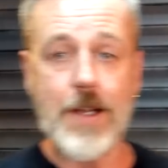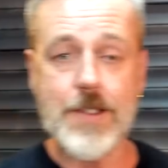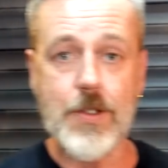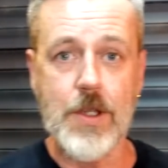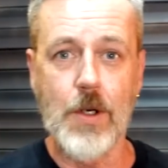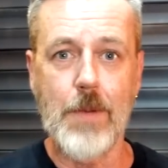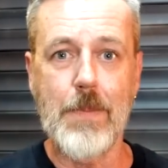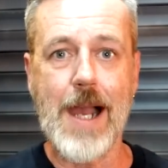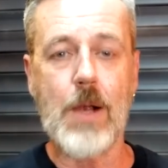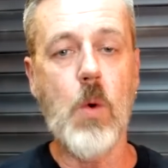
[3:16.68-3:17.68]
have thought,
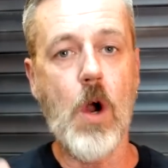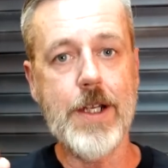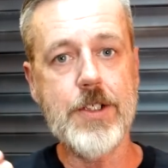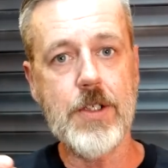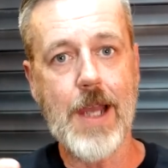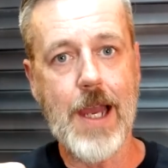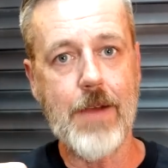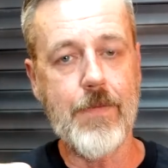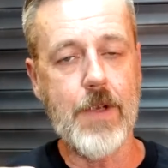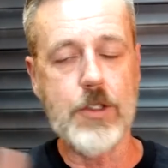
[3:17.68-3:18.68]
Mark, why do you
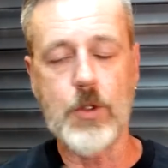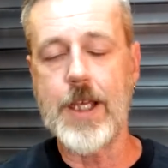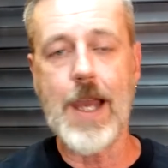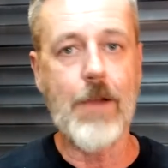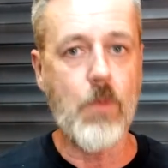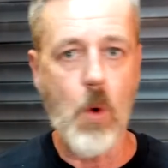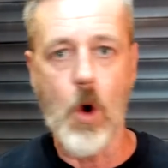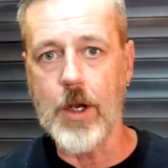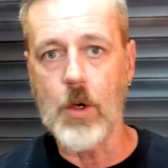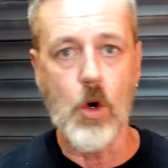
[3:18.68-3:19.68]
have
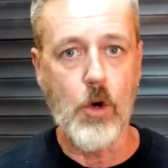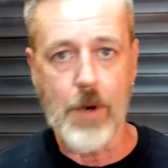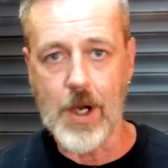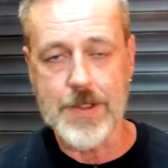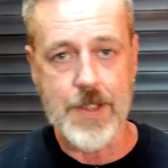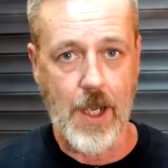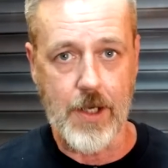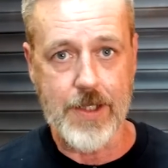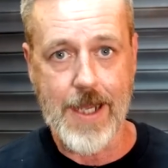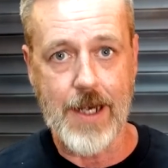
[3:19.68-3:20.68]
water all by its
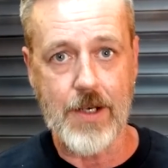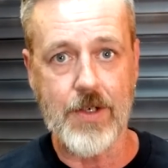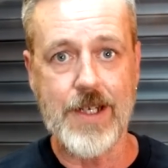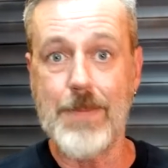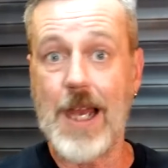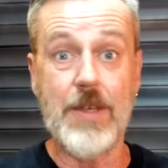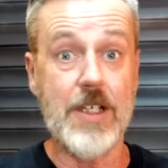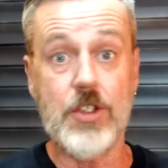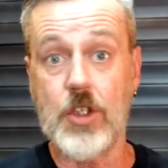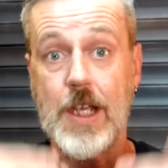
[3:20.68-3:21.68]
own category? Maybe
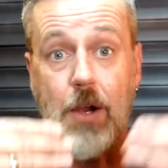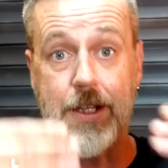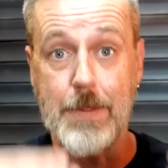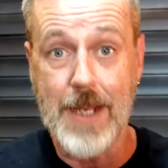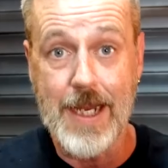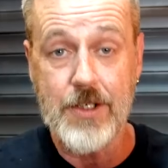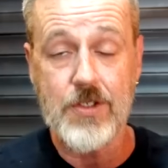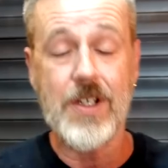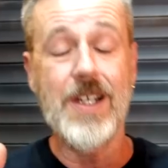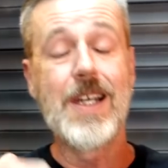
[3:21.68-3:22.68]
it should go in the
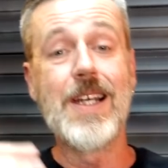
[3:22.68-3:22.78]
pantry.